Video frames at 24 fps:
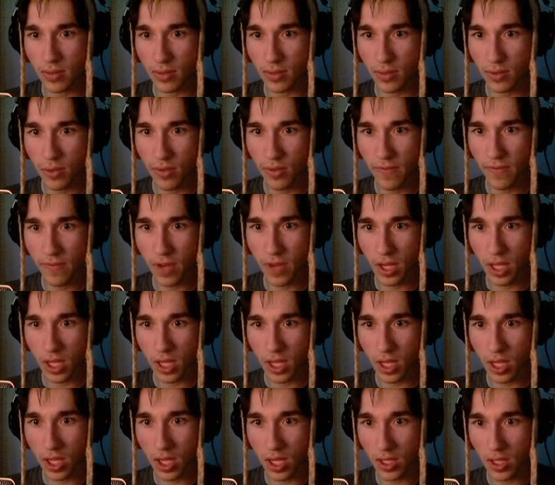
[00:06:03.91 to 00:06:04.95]
Who freaking
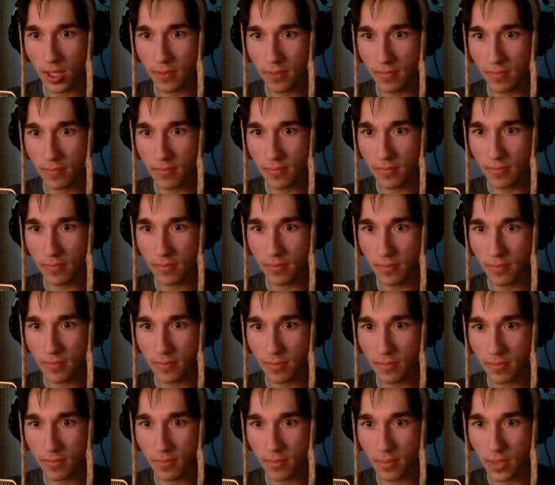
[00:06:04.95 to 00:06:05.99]
called it?
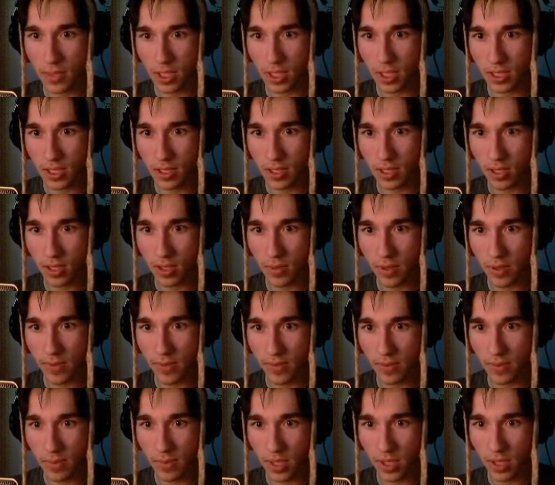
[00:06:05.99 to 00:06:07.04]
You can stay away
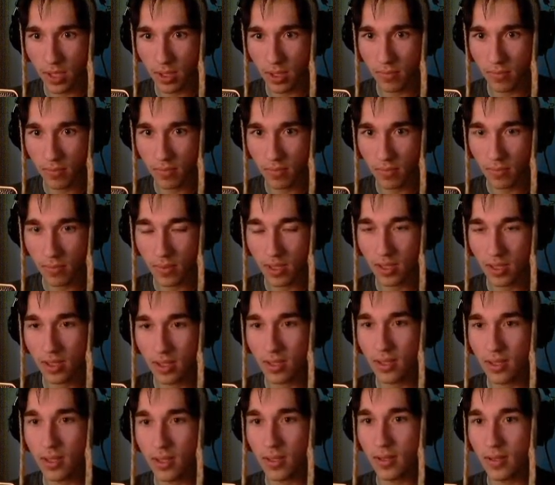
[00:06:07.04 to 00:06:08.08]
from me.
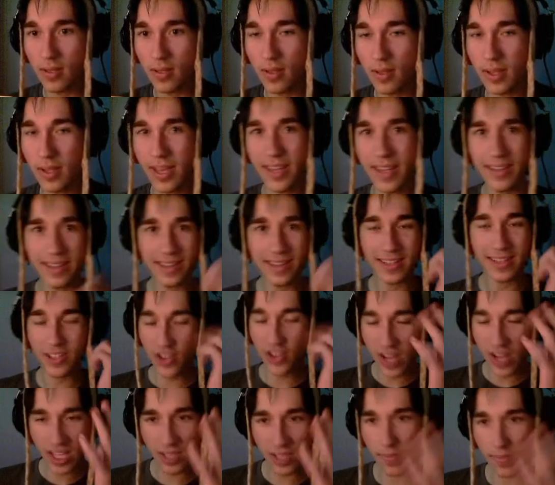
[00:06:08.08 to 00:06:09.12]
They
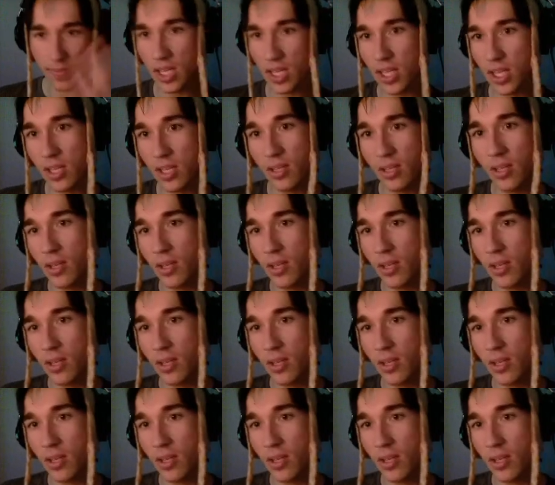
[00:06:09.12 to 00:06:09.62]
tricked me.